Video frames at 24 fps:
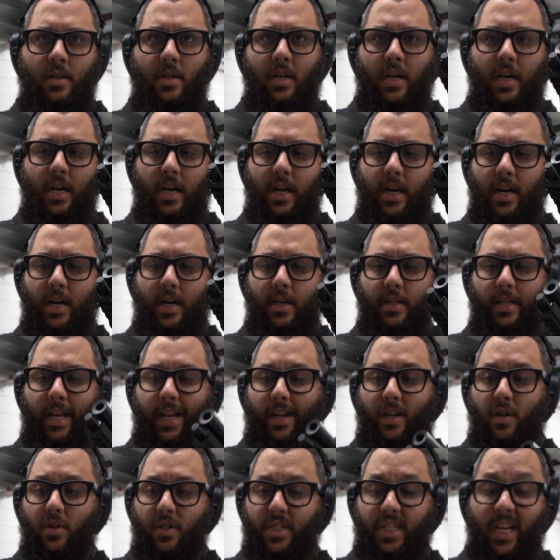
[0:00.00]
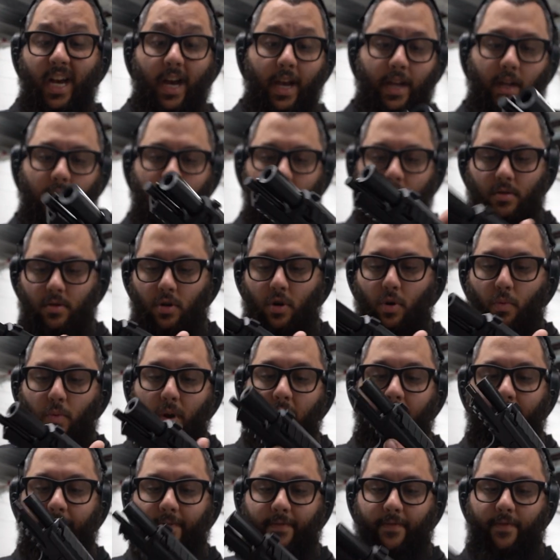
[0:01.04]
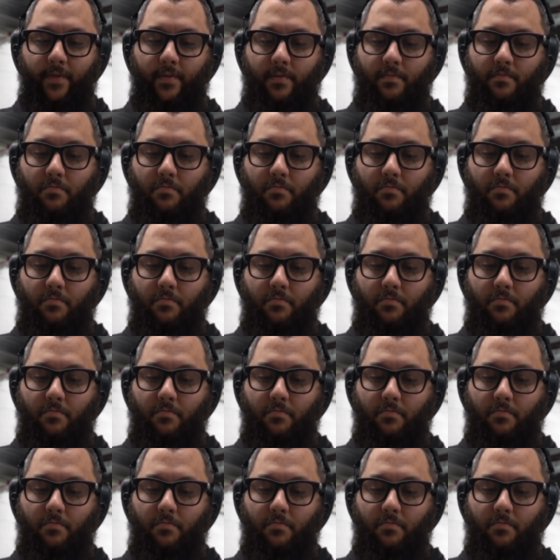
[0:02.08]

like tight or rough.